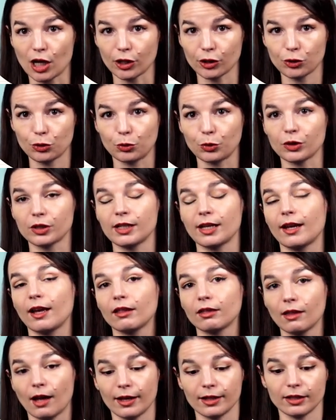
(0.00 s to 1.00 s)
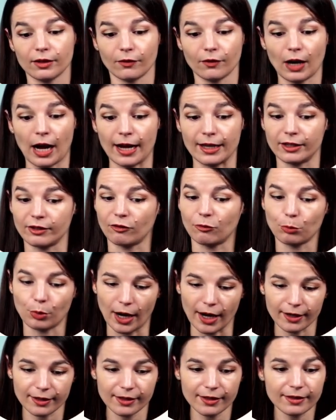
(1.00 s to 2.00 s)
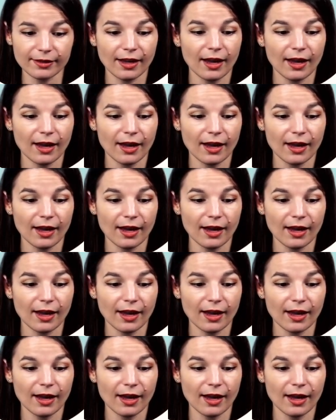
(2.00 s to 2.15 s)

tool to get lots of kinds of practice.